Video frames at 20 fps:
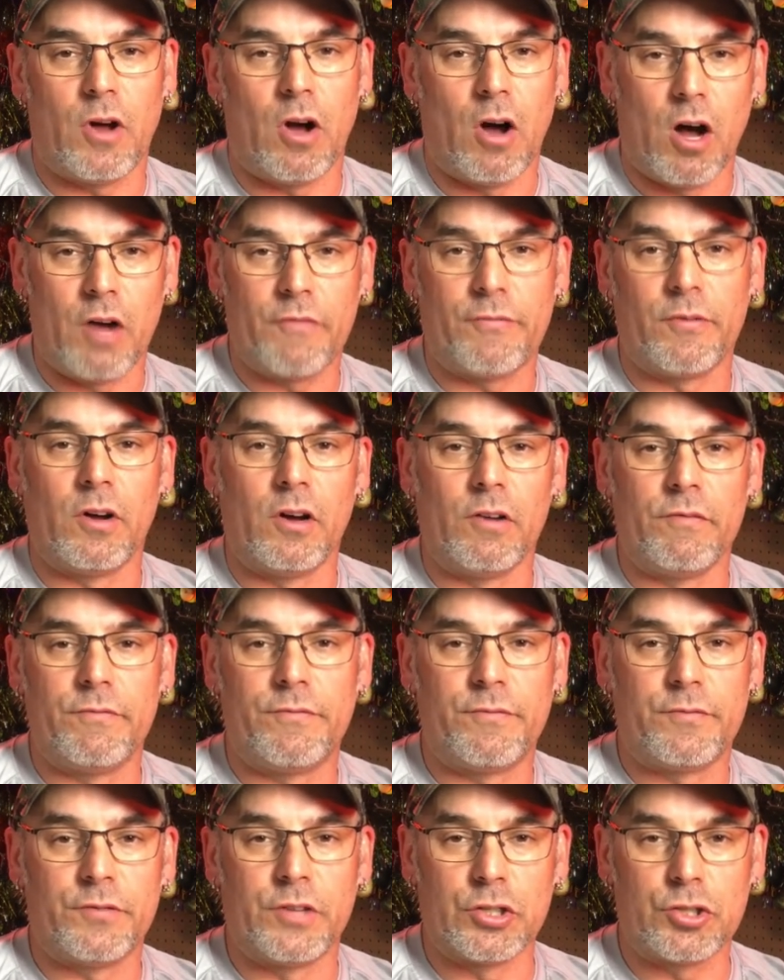off
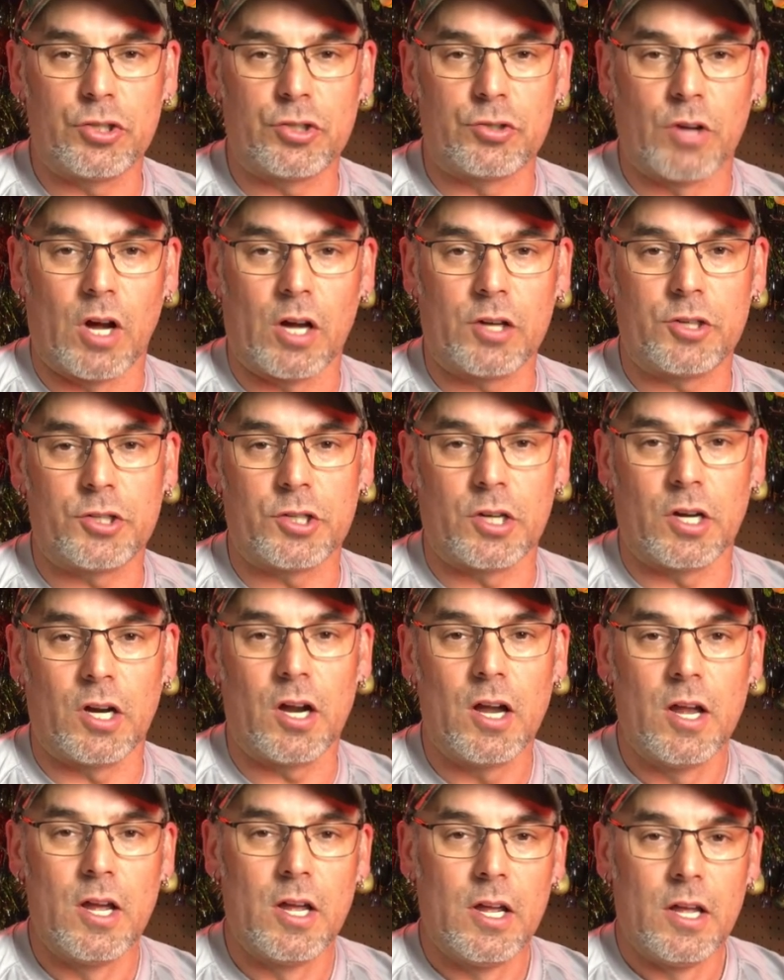of the structure.